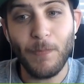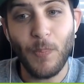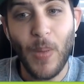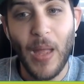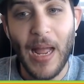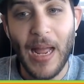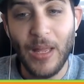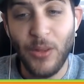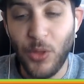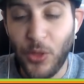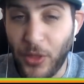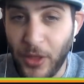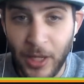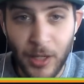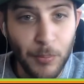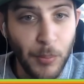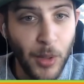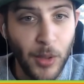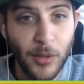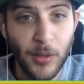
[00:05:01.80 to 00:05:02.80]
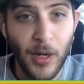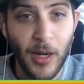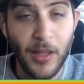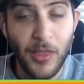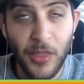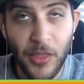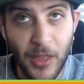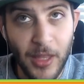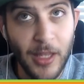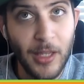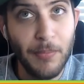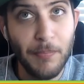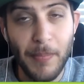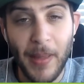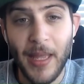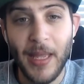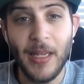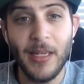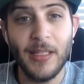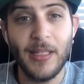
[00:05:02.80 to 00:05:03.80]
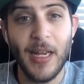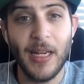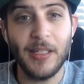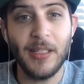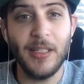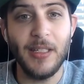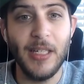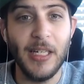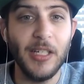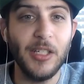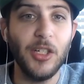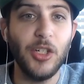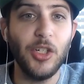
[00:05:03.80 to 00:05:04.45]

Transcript: I think Mays has a decent